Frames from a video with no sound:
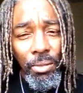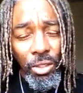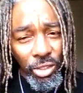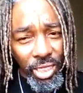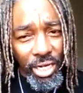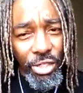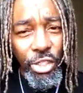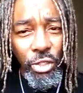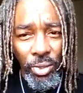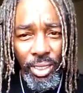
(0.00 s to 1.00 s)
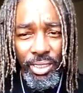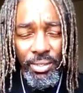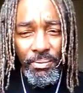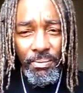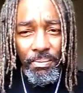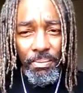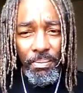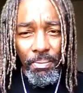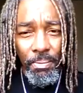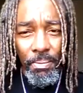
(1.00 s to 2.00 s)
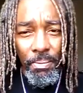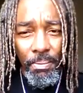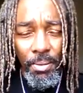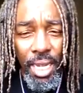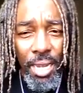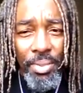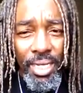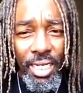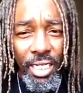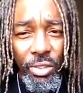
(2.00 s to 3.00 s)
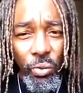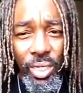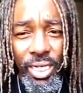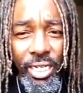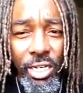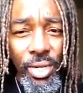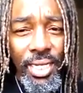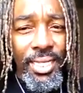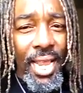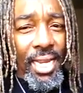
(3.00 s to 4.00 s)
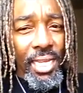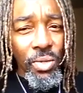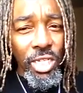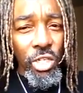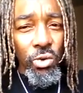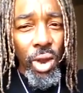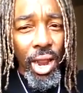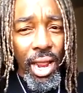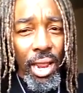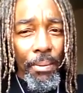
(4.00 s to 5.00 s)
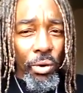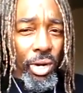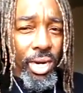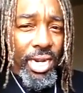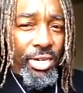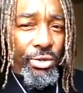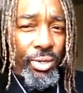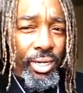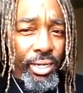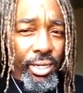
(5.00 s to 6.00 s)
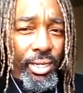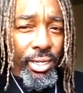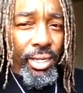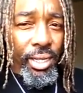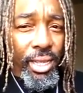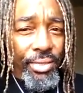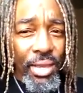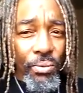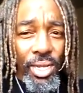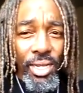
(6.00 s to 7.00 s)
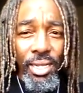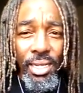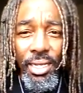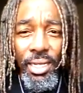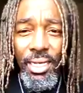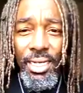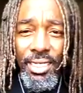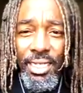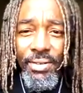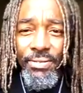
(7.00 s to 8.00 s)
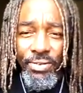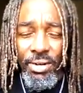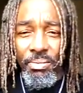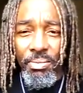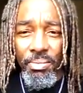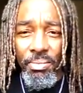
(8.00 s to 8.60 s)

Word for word: those colors to us, because we didn't know exactly what tribe or country that we descend from.